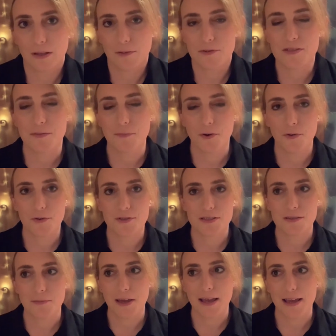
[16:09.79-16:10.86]
was important to
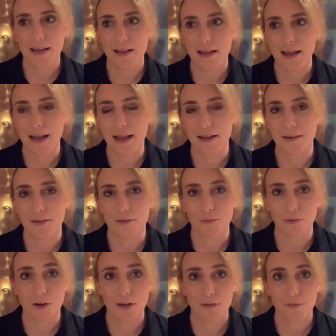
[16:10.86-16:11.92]
me and
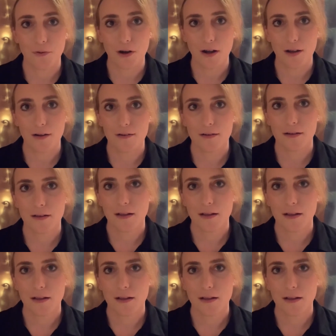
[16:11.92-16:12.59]
worthwhile,